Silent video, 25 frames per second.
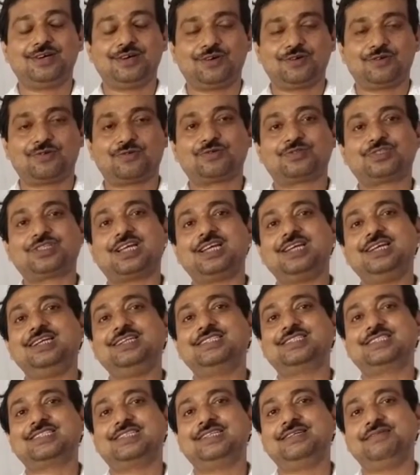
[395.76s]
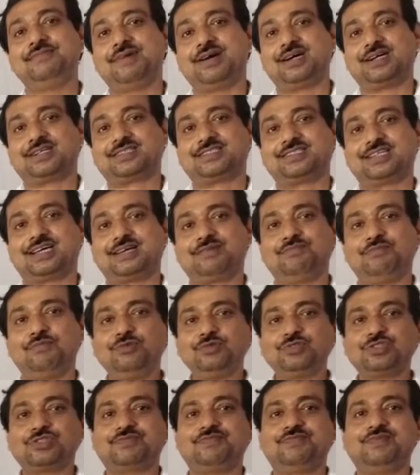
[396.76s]
Rosalind's remarks are
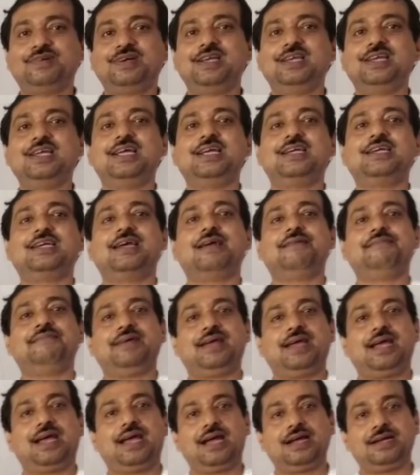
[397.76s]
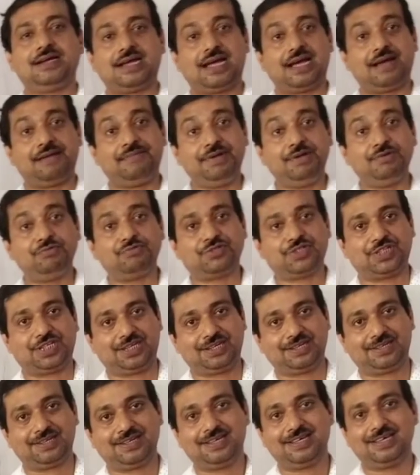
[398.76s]
most brilliant and
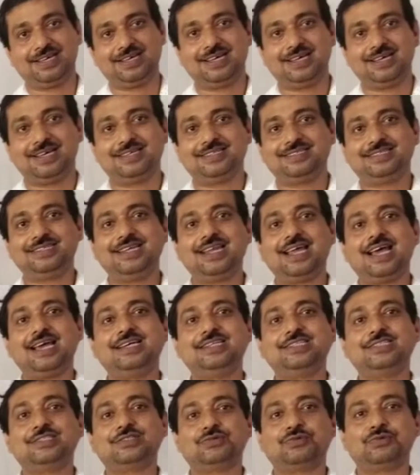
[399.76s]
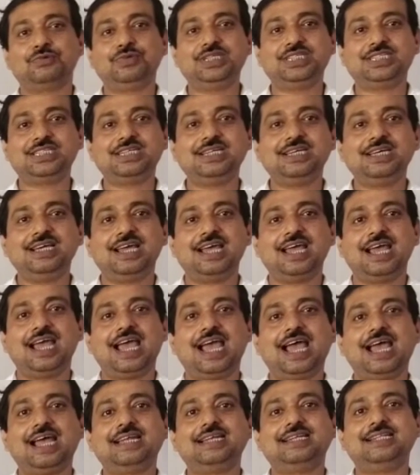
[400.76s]
amusing. Celia is witty
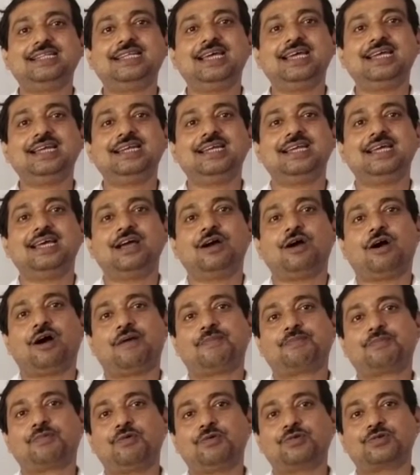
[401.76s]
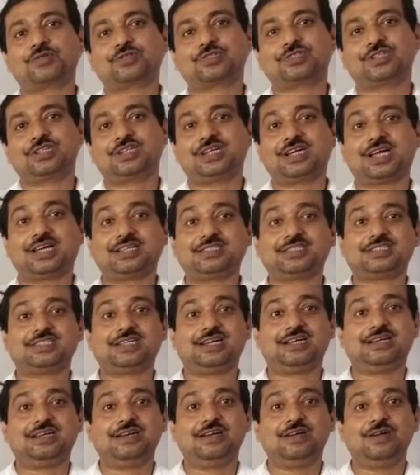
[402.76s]
and then of course
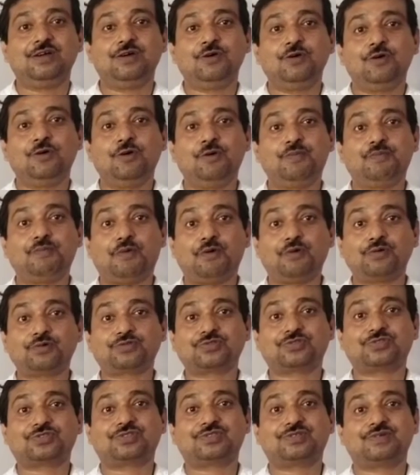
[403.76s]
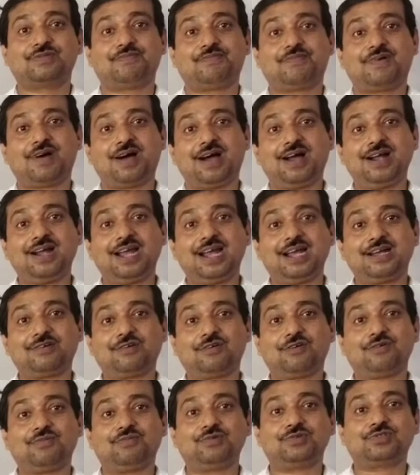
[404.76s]
Touchstone who pokes fun at
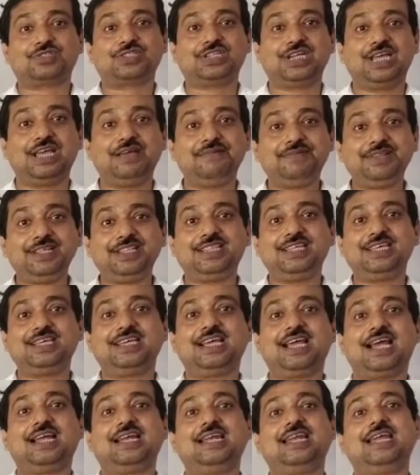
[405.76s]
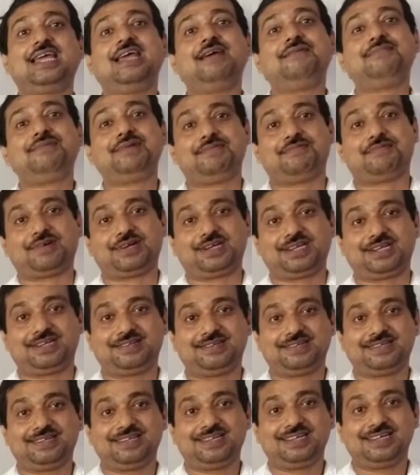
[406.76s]
almost everything and everybody.
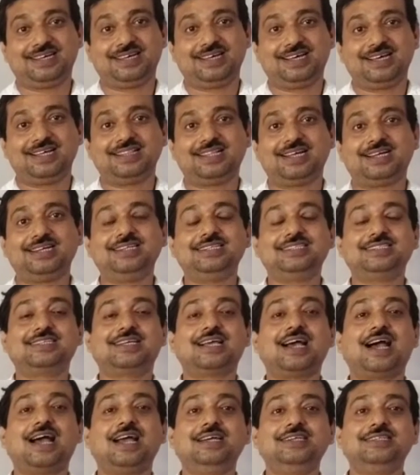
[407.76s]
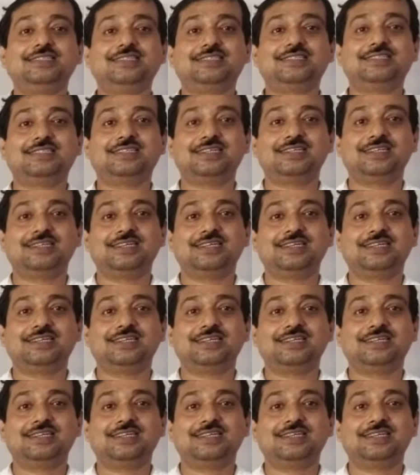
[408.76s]
The disguised